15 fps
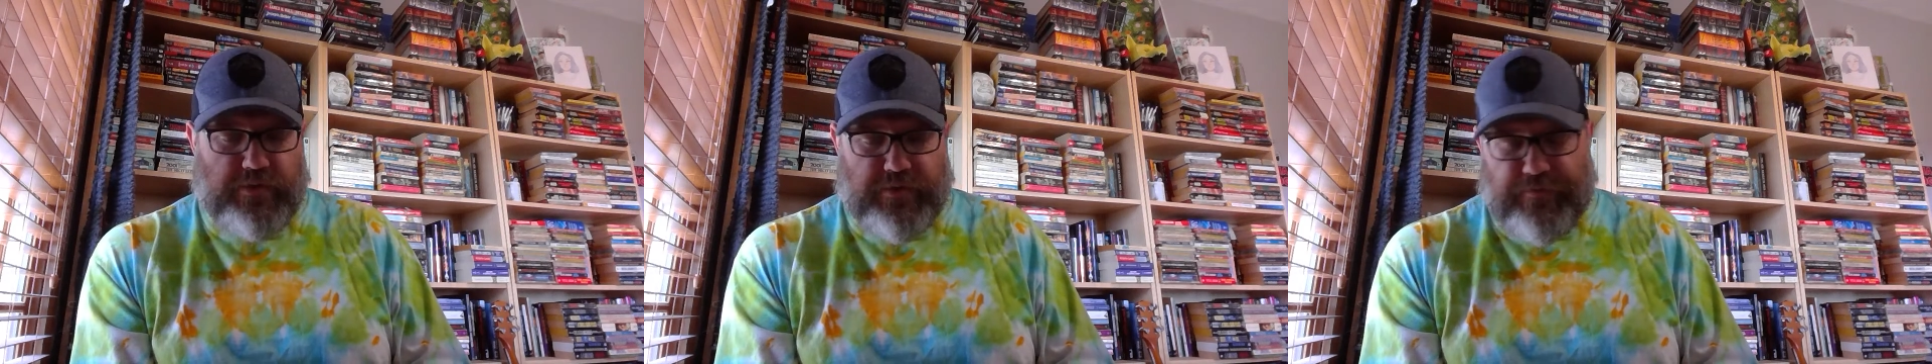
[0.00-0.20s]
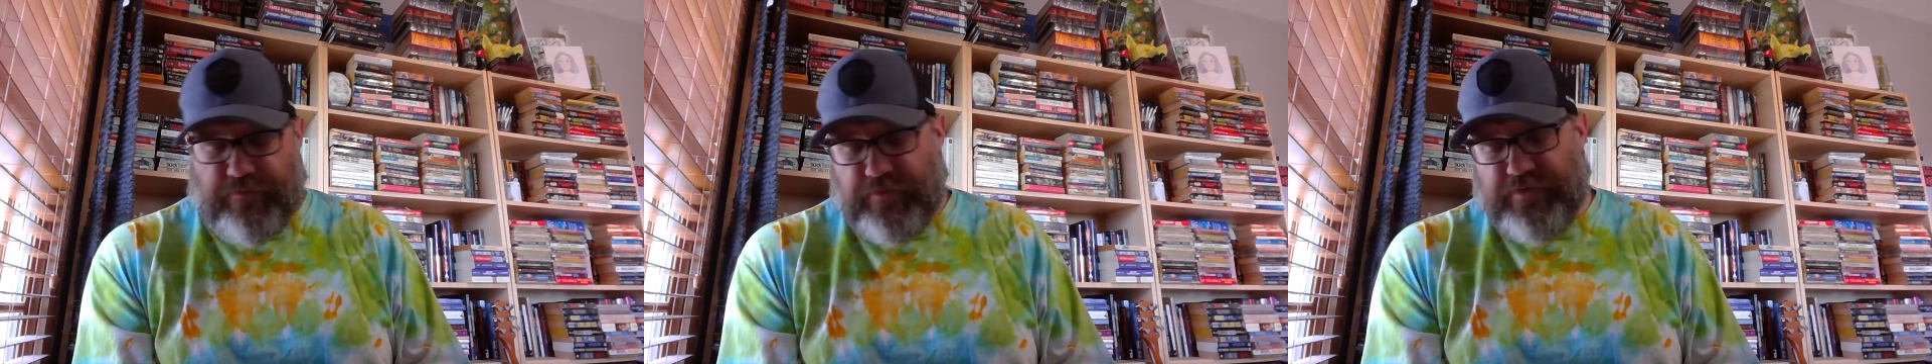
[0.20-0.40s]

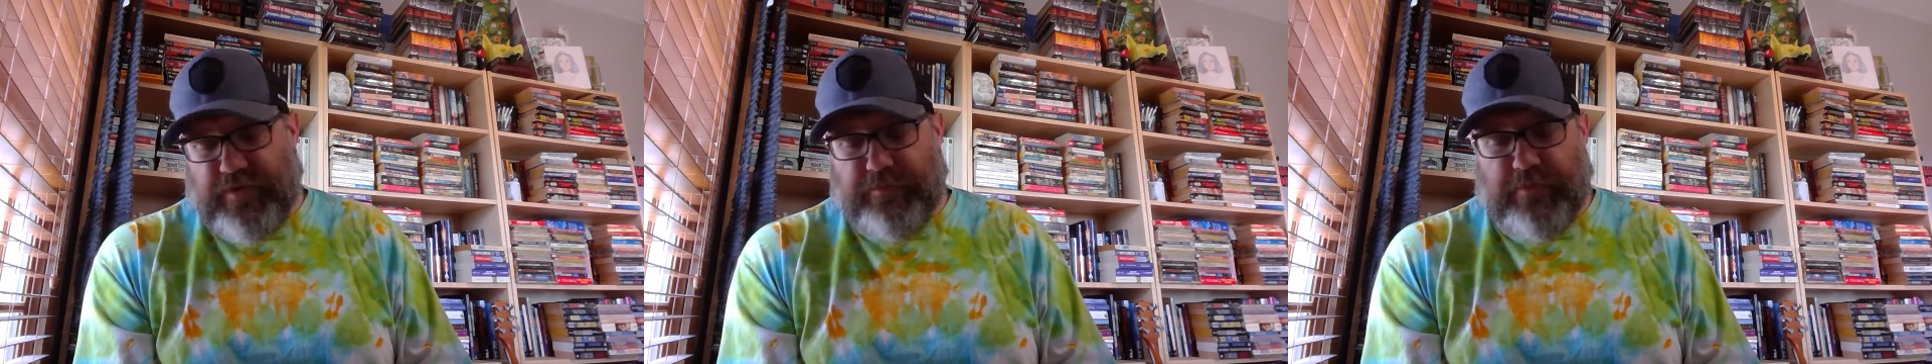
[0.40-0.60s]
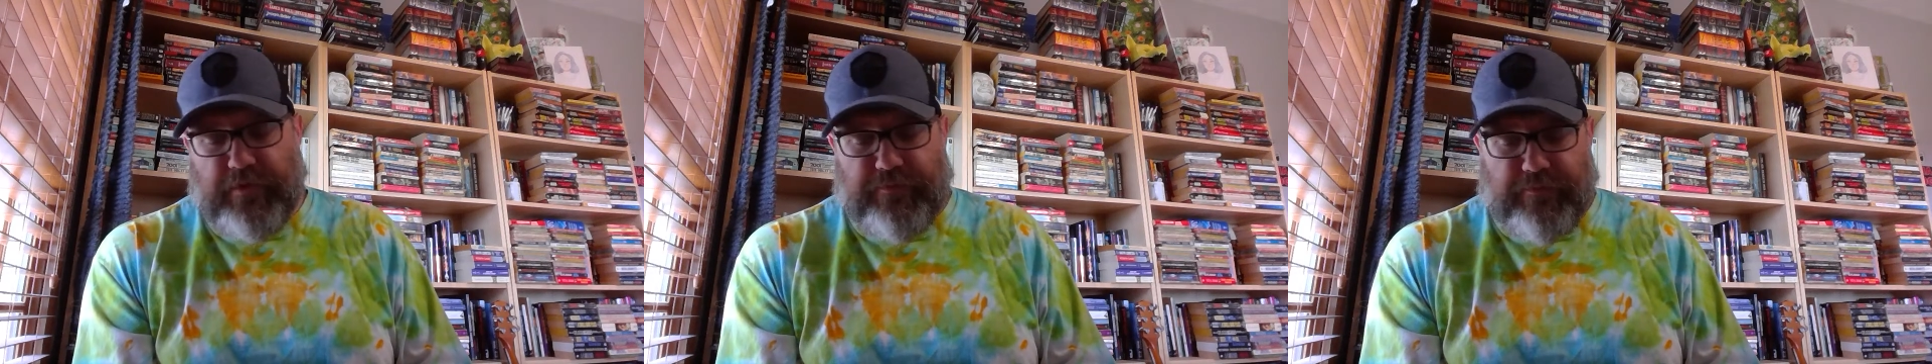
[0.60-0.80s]
for
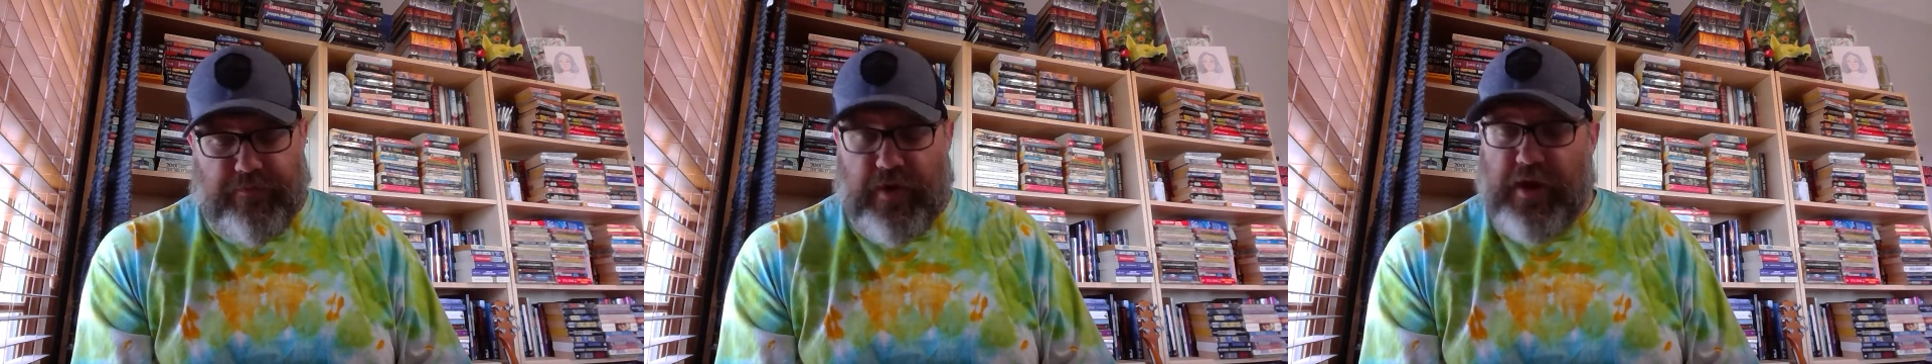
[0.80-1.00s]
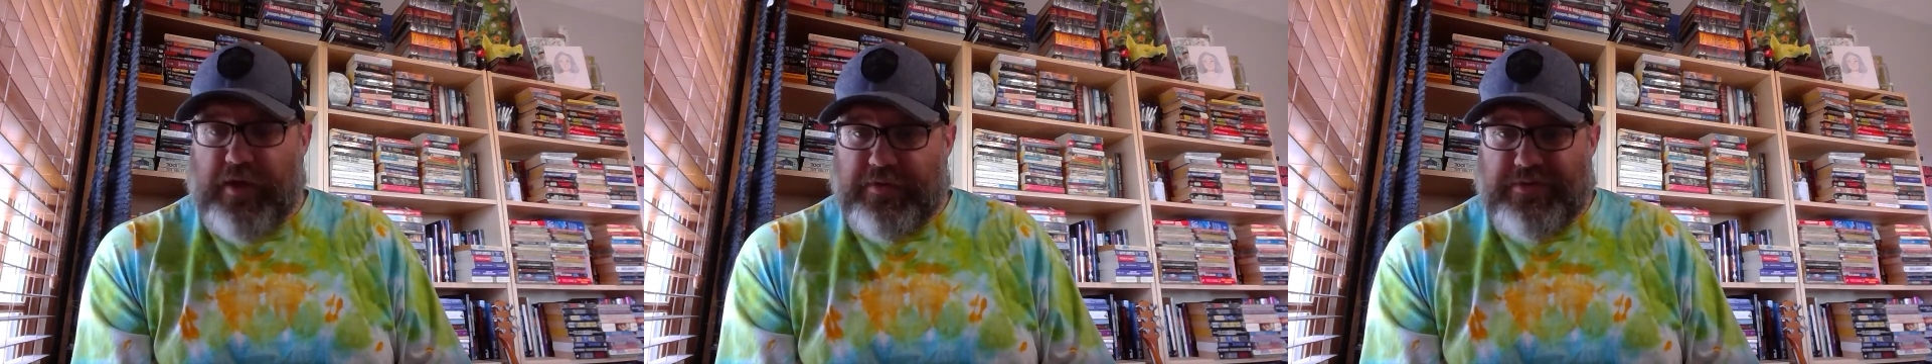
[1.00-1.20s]
something in
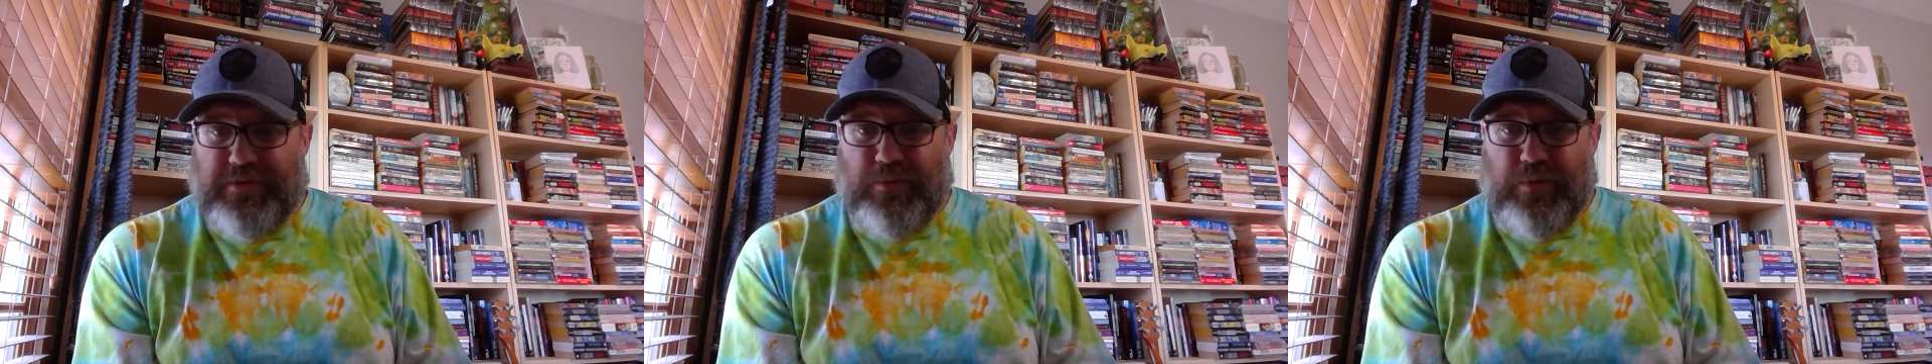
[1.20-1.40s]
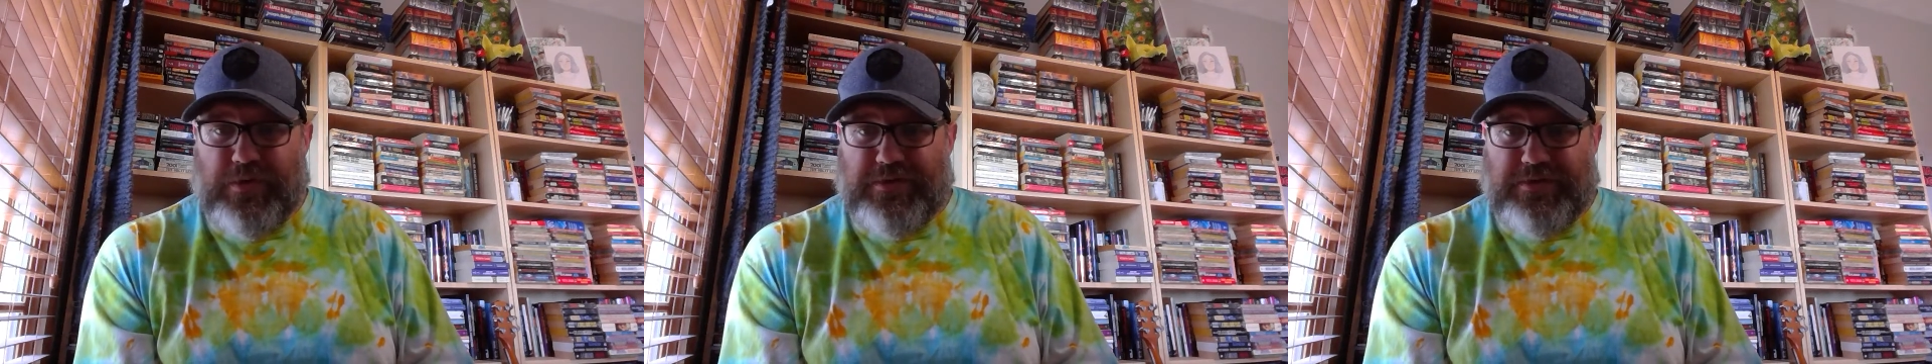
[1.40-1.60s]
France. It
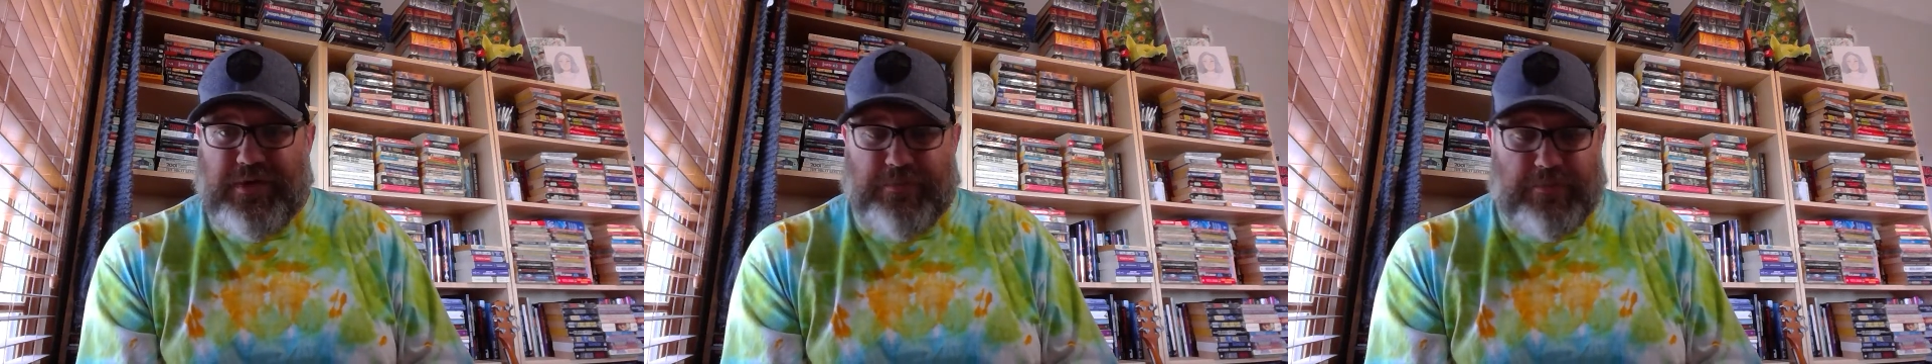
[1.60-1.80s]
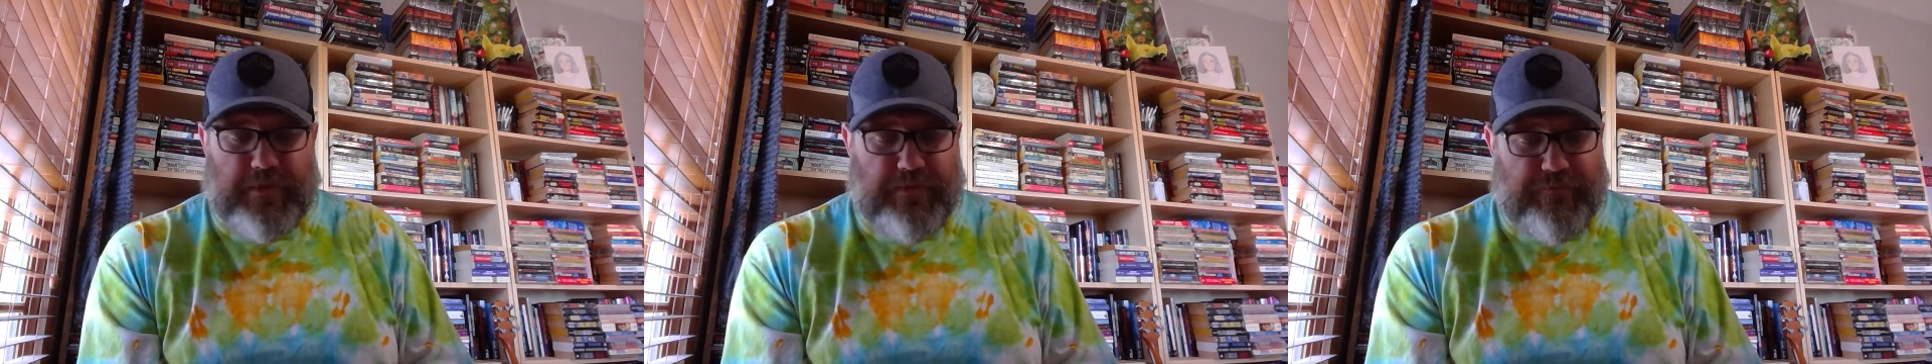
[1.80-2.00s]
won
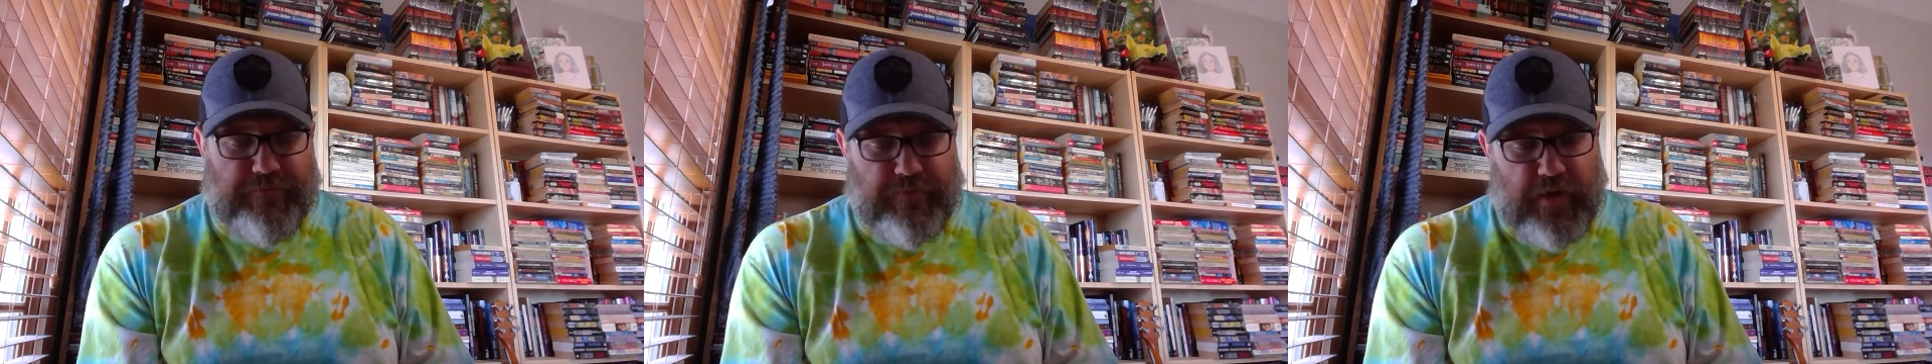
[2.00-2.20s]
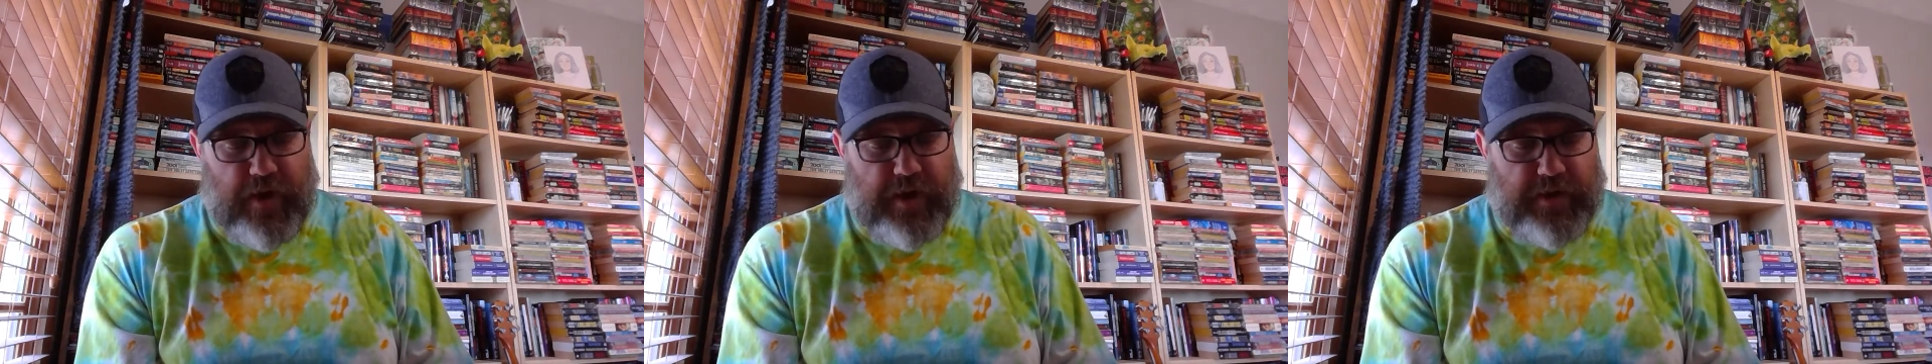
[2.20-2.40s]
something in
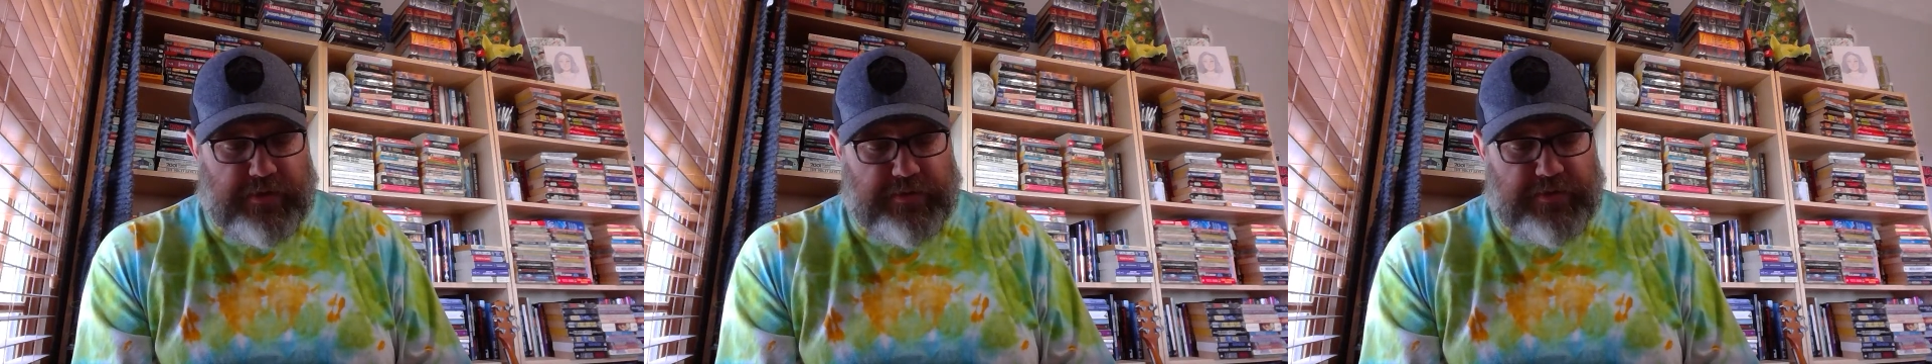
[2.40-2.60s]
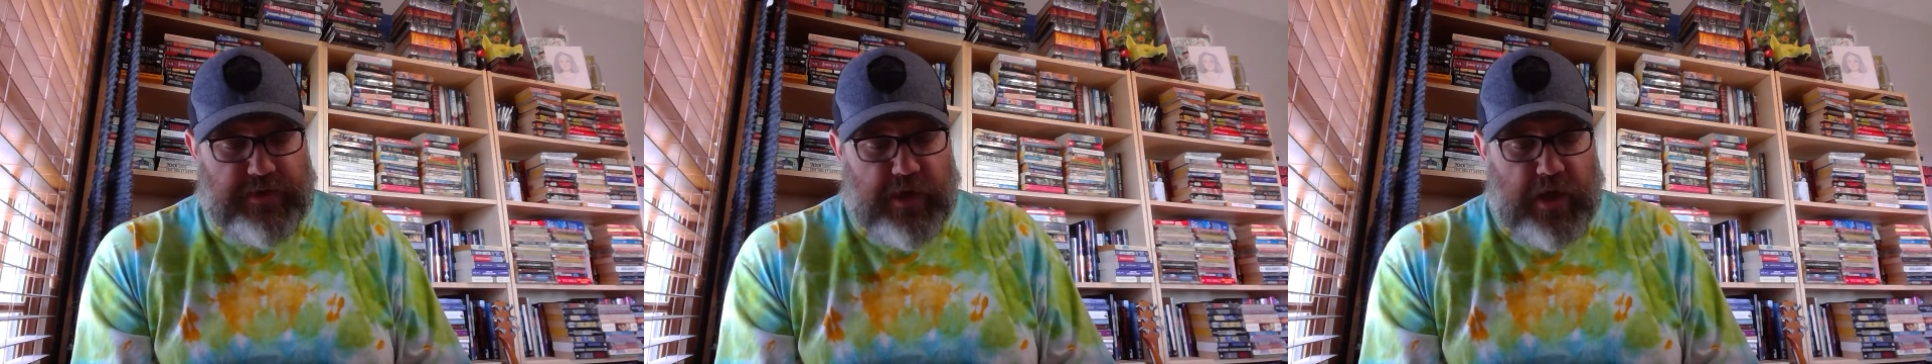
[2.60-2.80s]

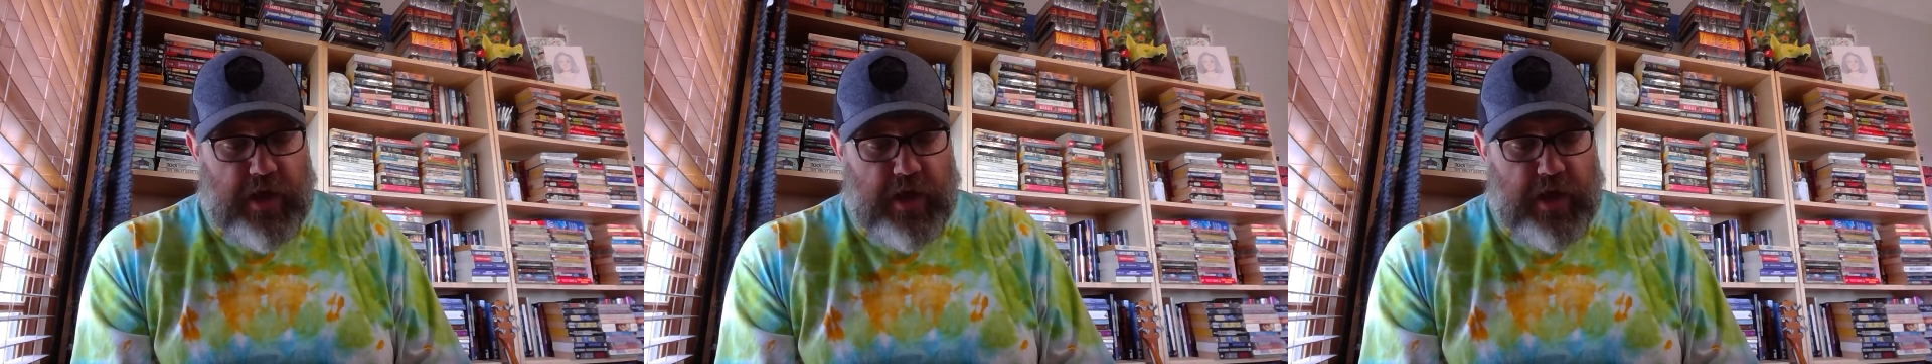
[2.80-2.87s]
France.